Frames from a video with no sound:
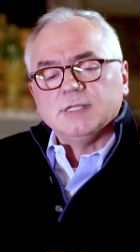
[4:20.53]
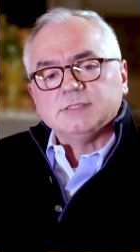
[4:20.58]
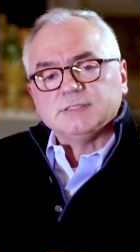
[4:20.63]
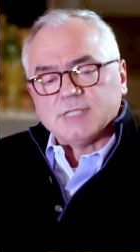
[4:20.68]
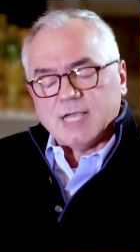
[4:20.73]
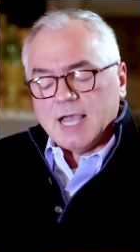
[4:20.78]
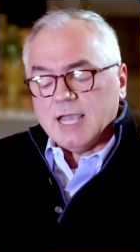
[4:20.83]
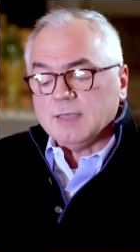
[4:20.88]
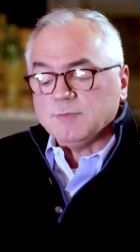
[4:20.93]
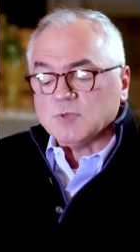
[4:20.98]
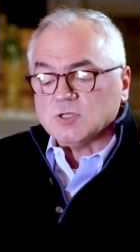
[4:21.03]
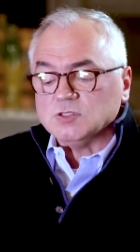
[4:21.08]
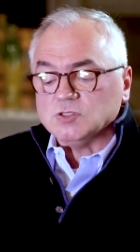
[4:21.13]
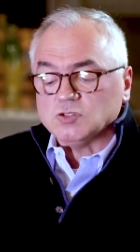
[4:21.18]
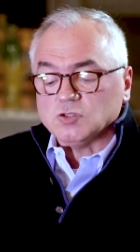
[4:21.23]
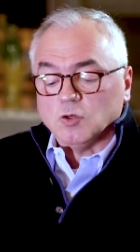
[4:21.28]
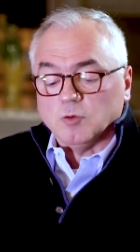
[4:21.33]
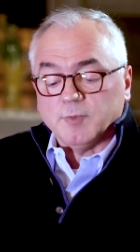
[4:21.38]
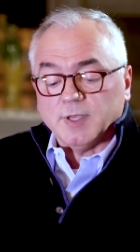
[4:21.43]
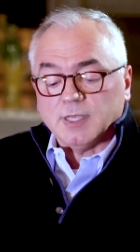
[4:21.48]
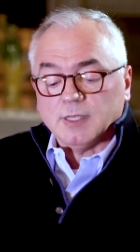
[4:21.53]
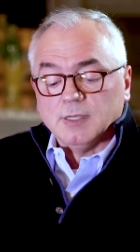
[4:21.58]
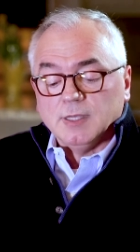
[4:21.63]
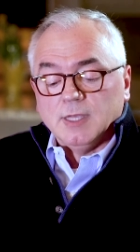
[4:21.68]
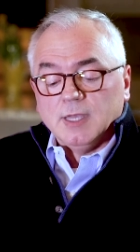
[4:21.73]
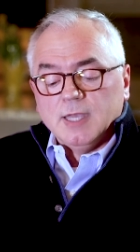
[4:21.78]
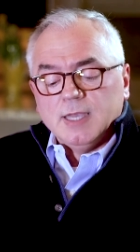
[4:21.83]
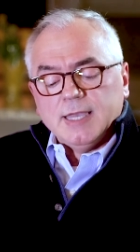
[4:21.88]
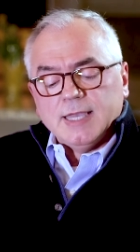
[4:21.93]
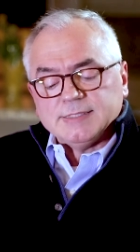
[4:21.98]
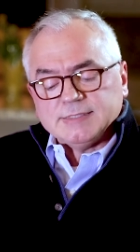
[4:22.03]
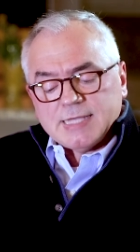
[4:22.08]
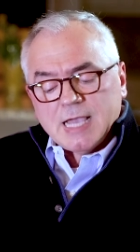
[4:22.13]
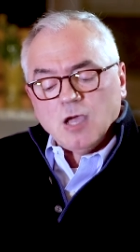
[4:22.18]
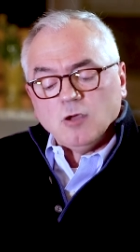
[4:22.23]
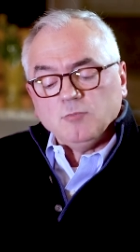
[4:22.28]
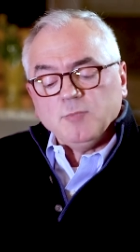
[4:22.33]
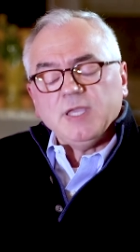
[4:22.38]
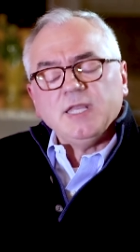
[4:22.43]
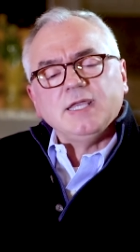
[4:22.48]
time consuming, and
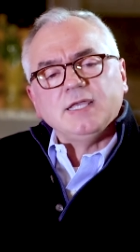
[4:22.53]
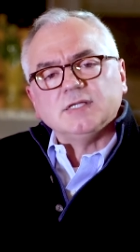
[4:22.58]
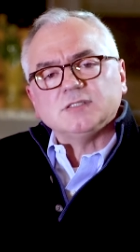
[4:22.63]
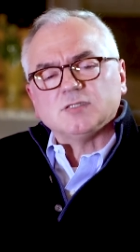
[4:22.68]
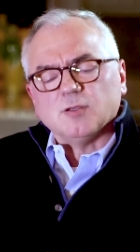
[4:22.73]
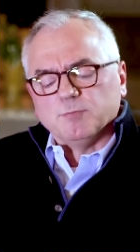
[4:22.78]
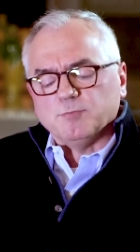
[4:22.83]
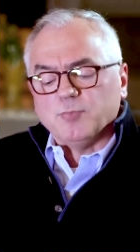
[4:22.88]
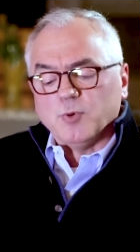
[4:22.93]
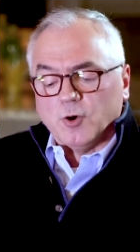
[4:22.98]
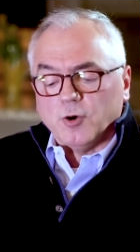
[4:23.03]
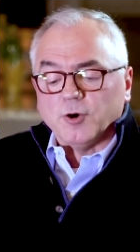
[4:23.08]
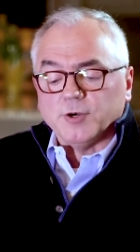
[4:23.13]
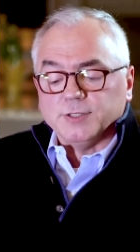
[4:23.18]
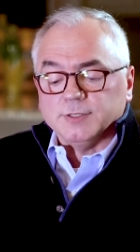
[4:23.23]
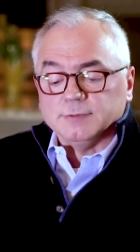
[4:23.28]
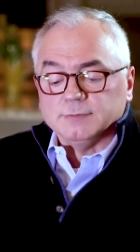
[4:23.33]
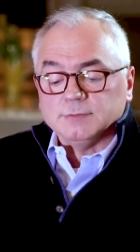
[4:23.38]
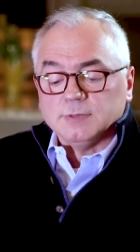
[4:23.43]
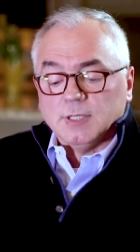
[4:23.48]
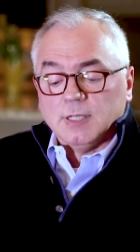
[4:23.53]
town meeting is a burden,